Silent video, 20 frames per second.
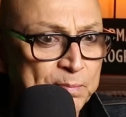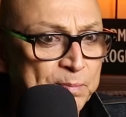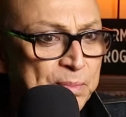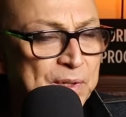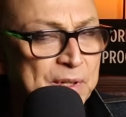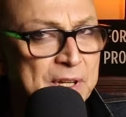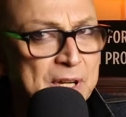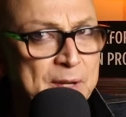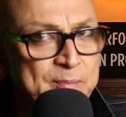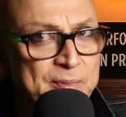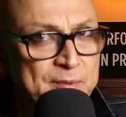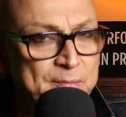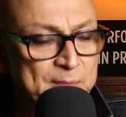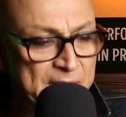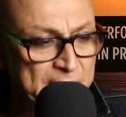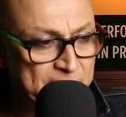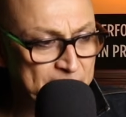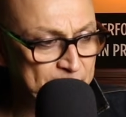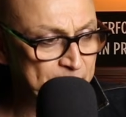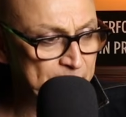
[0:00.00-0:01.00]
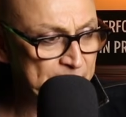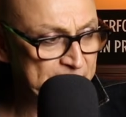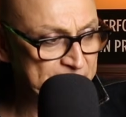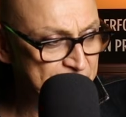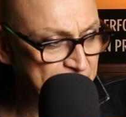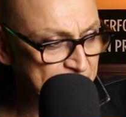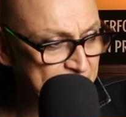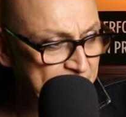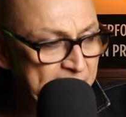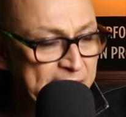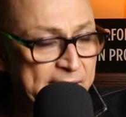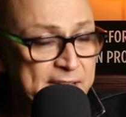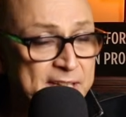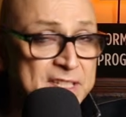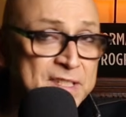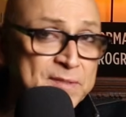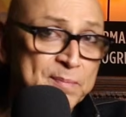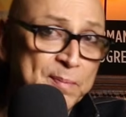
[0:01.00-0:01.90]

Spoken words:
put up with my shenanigans.